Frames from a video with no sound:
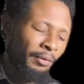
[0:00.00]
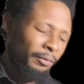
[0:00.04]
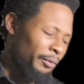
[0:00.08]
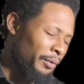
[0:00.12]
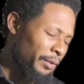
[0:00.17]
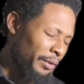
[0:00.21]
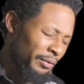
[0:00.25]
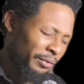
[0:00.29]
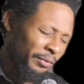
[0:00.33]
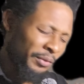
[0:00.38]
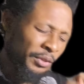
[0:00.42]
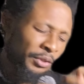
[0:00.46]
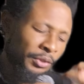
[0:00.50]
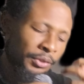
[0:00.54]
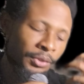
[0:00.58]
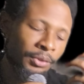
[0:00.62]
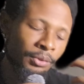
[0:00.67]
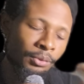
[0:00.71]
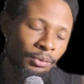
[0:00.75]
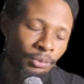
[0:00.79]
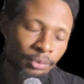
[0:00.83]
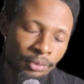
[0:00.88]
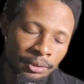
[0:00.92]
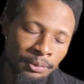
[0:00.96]
And for the
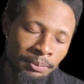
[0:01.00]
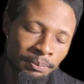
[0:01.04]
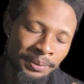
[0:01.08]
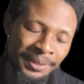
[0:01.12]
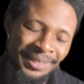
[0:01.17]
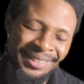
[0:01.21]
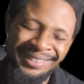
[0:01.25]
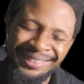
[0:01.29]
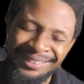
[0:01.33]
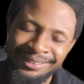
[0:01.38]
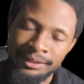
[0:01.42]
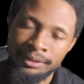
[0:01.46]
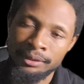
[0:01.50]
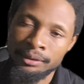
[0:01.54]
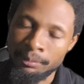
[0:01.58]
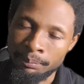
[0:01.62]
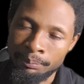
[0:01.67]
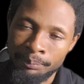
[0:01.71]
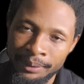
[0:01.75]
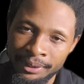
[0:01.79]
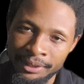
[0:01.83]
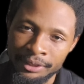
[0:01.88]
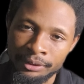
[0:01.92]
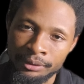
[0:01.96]
huge pieces to
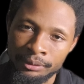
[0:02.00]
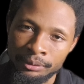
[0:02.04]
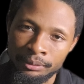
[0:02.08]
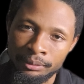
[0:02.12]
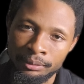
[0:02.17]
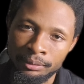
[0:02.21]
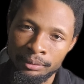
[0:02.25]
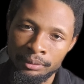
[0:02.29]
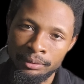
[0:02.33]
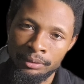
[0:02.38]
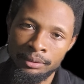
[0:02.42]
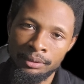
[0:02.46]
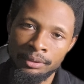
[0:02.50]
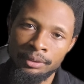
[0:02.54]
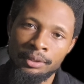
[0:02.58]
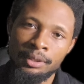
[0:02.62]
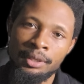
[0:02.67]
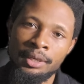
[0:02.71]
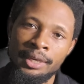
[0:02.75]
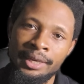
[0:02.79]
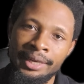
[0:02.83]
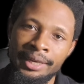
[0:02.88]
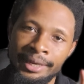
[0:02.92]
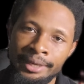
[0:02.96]
the puzzle,
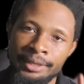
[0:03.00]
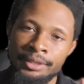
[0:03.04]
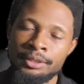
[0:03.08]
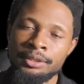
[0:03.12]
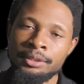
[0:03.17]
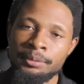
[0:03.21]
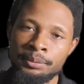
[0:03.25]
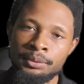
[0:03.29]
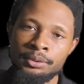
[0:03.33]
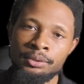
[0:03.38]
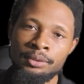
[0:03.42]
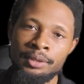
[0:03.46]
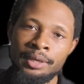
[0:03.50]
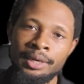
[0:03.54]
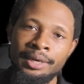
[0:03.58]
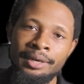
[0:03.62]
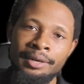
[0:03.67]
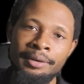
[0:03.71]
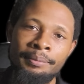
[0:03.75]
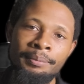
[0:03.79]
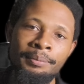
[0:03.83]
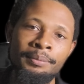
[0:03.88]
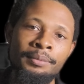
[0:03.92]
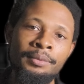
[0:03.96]
hit
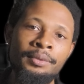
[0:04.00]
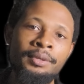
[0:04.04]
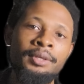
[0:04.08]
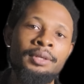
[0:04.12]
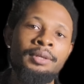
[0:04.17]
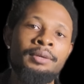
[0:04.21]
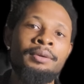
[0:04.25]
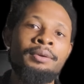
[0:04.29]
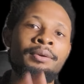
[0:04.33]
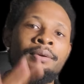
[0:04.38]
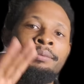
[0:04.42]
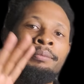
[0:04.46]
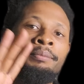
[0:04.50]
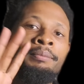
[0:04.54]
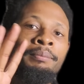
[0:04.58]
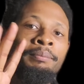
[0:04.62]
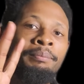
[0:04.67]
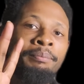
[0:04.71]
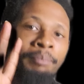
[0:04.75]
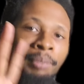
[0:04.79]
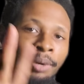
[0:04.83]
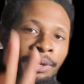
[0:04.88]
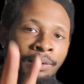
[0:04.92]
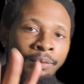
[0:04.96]
subscribe,
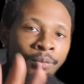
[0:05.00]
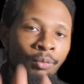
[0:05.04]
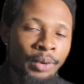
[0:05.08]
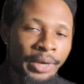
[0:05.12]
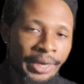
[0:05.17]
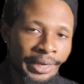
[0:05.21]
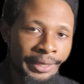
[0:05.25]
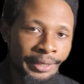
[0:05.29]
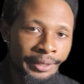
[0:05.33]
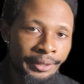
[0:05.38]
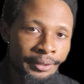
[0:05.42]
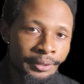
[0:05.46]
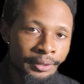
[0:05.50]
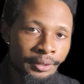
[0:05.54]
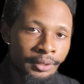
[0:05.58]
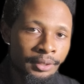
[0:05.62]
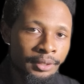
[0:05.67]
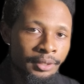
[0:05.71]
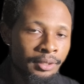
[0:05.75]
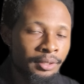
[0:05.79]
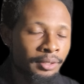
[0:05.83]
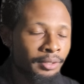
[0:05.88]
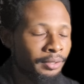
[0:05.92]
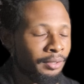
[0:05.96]
but wait,
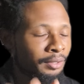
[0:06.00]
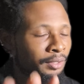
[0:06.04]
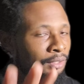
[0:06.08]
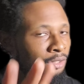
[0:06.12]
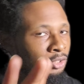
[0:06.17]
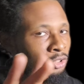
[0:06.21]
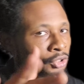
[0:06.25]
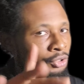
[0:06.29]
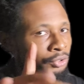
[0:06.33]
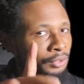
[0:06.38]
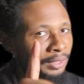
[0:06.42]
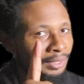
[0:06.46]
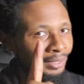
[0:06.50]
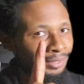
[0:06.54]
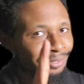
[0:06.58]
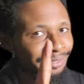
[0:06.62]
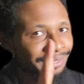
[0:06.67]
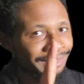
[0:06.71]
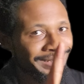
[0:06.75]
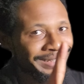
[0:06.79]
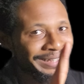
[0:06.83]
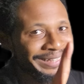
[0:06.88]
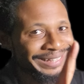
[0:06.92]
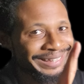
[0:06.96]
they're trying
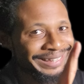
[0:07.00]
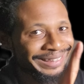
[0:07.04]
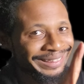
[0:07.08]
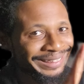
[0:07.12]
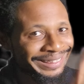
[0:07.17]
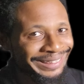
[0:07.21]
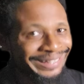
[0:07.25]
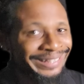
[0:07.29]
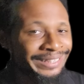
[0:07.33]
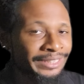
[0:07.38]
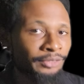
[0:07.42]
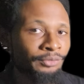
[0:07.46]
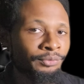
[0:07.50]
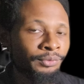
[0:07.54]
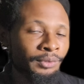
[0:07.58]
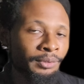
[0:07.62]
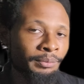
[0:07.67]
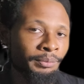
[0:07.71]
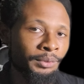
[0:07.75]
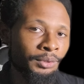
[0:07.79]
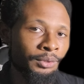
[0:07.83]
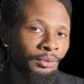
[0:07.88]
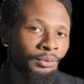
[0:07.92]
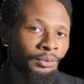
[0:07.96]
to hide this
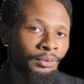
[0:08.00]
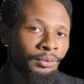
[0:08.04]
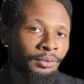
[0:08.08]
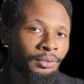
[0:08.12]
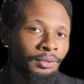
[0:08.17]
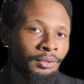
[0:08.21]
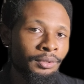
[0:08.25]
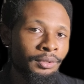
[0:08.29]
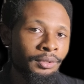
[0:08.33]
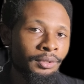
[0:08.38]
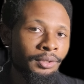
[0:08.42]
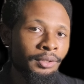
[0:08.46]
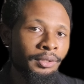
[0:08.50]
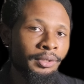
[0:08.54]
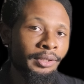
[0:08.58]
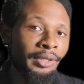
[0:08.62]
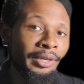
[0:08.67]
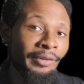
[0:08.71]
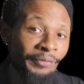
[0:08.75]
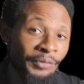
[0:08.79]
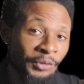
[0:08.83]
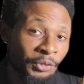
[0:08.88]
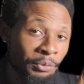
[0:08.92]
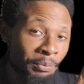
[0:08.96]
from you.
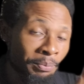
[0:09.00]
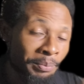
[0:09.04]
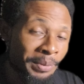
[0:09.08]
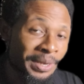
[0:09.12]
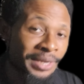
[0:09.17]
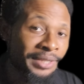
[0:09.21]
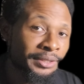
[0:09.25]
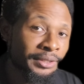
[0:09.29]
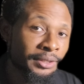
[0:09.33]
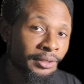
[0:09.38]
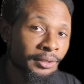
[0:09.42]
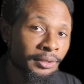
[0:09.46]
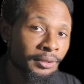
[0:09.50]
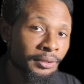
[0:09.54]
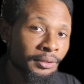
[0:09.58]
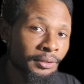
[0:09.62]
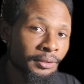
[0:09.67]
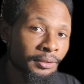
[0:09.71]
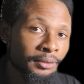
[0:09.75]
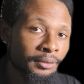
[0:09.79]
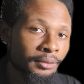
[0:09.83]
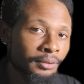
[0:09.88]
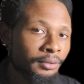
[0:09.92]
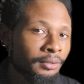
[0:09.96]
And if you miss it,
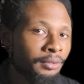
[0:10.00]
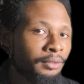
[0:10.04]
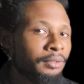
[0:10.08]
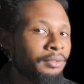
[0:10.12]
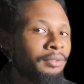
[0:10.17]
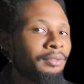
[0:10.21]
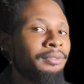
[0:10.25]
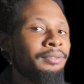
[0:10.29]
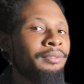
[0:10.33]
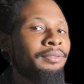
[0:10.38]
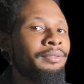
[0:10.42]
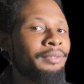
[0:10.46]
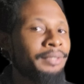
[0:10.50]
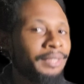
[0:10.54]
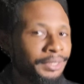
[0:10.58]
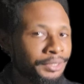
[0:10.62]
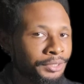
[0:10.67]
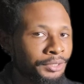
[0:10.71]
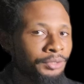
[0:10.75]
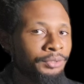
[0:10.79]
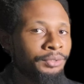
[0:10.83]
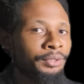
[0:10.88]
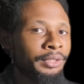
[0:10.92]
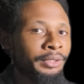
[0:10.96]

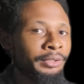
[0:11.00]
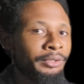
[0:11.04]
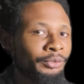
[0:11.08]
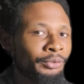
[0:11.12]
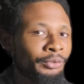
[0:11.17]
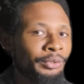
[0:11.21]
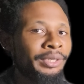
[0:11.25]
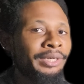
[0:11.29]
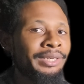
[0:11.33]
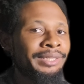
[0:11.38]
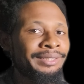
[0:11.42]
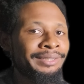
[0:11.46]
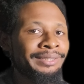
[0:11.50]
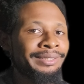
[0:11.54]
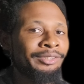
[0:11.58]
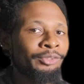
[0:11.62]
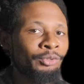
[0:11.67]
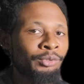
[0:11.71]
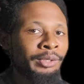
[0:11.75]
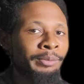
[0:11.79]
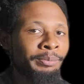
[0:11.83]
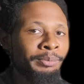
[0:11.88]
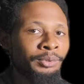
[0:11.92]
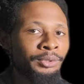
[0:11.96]
this is going to critically
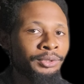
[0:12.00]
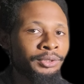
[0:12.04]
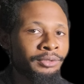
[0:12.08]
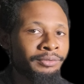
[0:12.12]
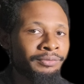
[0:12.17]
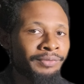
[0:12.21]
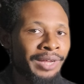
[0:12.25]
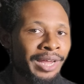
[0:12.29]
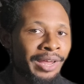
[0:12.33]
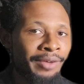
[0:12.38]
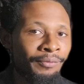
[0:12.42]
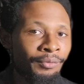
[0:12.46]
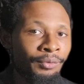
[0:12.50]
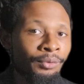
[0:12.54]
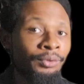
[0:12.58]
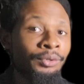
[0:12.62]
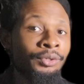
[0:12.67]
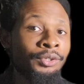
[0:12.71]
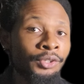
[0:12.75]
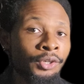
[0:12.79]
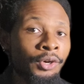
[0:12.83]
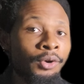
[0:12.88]
cripple survival.